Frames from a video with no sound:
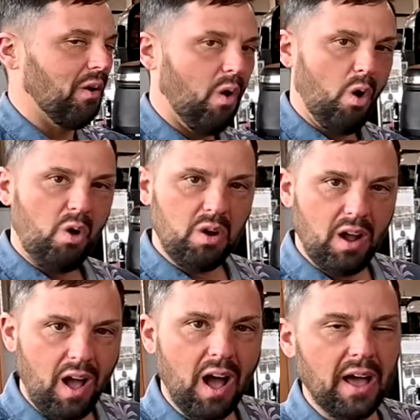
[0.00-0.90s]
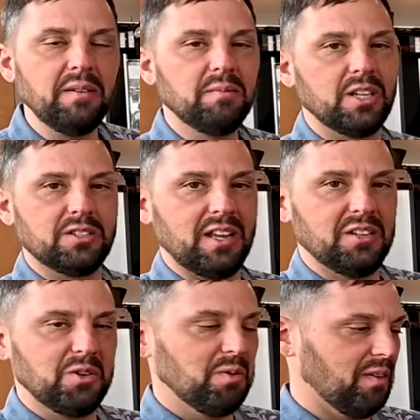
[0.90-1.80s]
all gone, because they
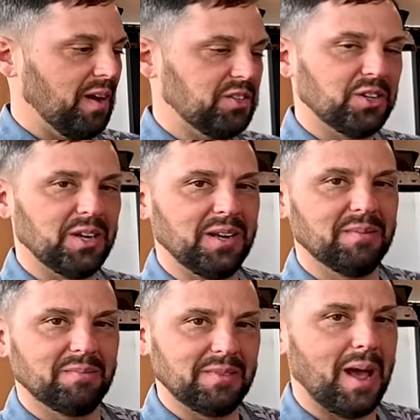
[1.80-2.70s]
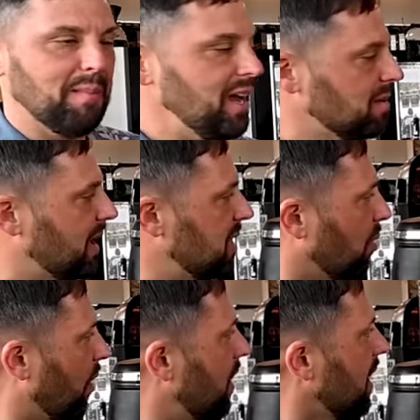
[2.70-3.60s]
do eventually not make them
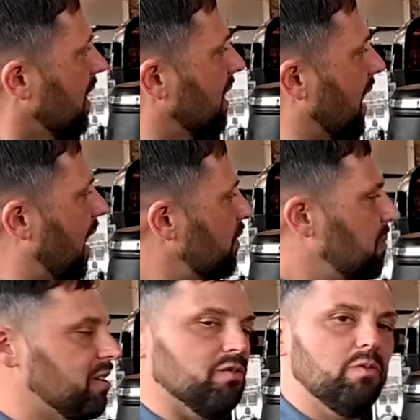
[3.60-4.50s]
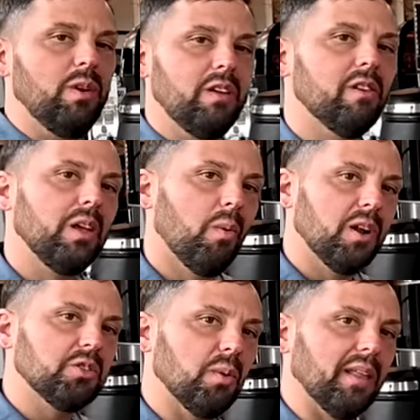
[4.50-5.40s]
anymore, everybody really, really
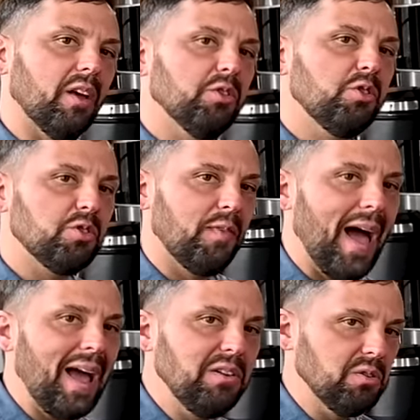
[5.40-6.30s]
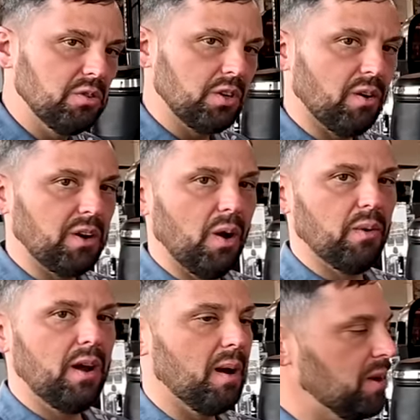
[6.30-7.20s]
wants one. And those values start
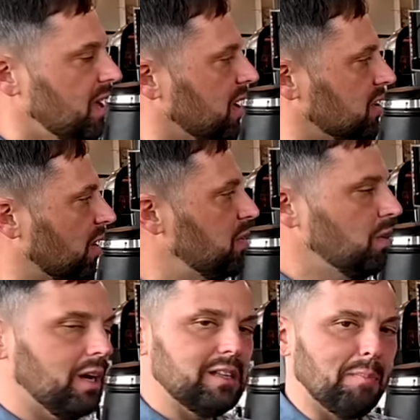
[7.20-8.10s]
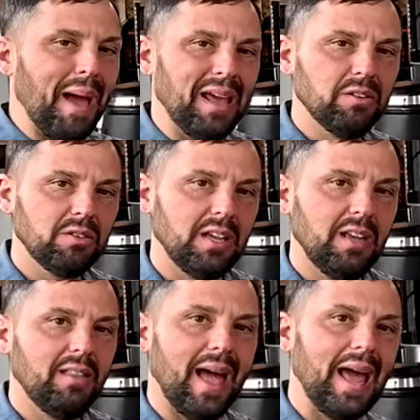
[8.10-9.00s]
going up. So if you look at the
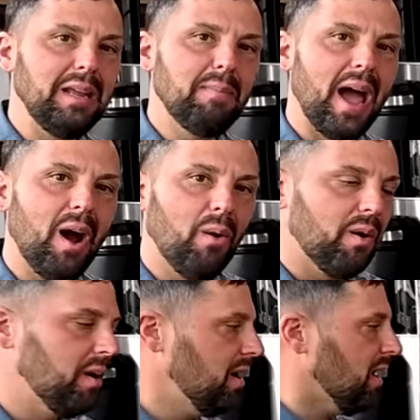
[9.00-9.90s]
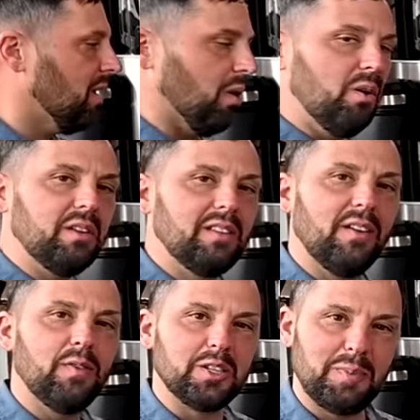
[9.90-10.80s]
Pendleton, the Eddie Bauer, all the
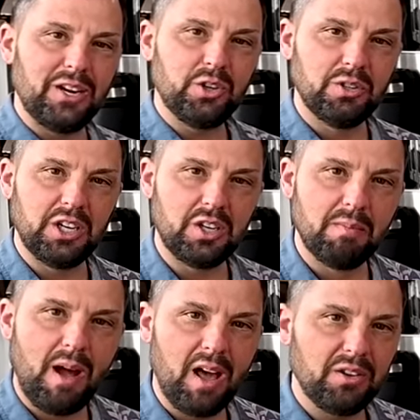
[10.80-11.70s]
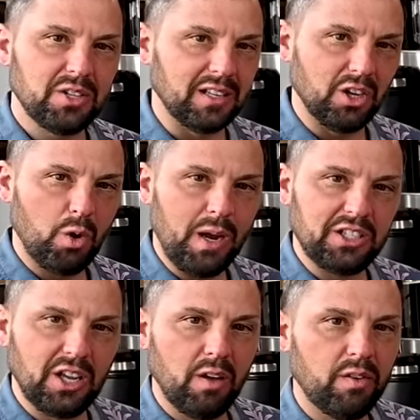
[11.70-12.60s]
different special edition models like the
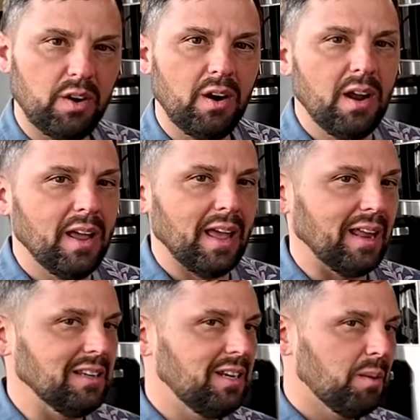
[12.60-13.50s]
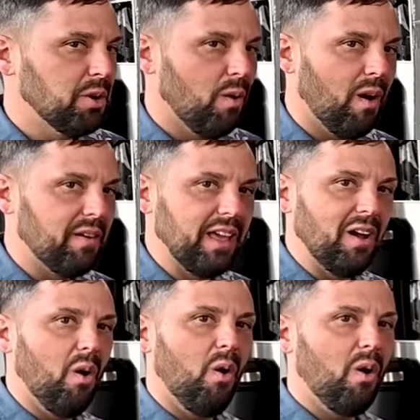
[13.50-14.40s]
Quicksilver and DWR,
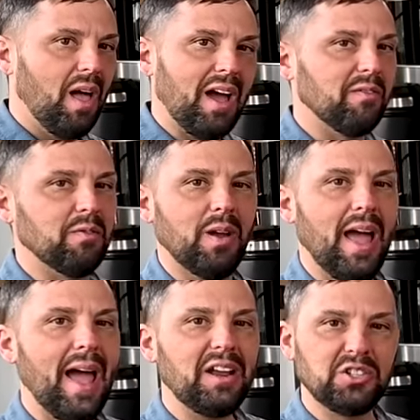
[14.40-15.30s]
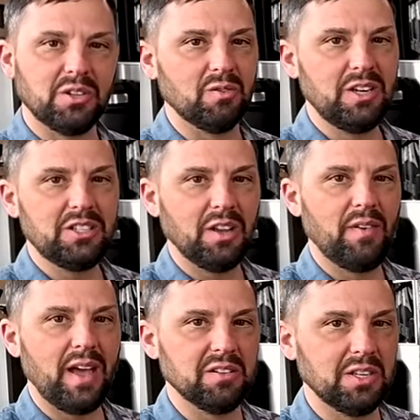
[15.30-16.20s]
they all have excellent resale
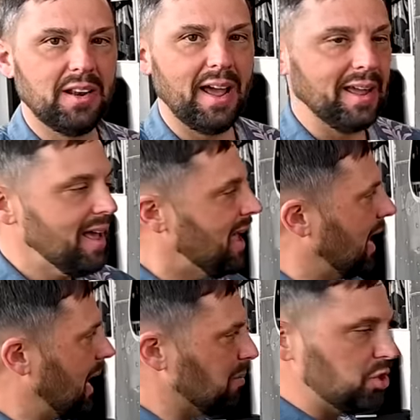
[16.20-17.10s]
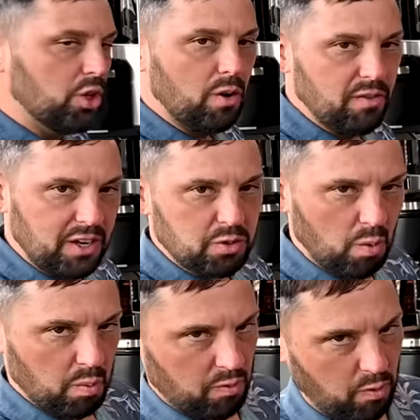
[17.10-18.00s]
values today. And I'm sure this
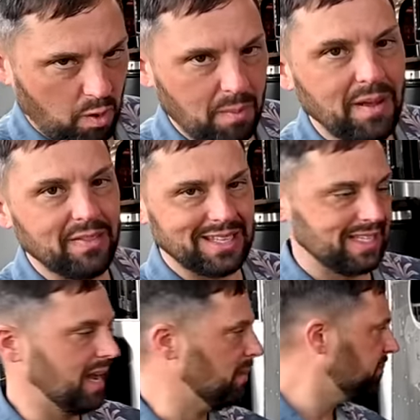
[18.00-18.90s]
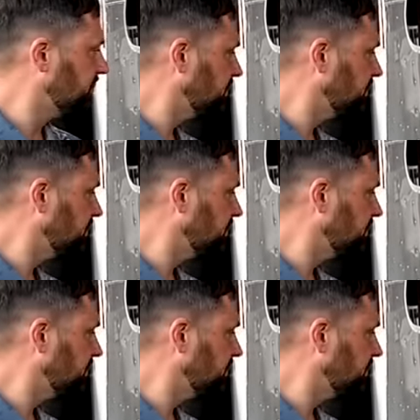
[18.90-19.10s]
one will perform the same.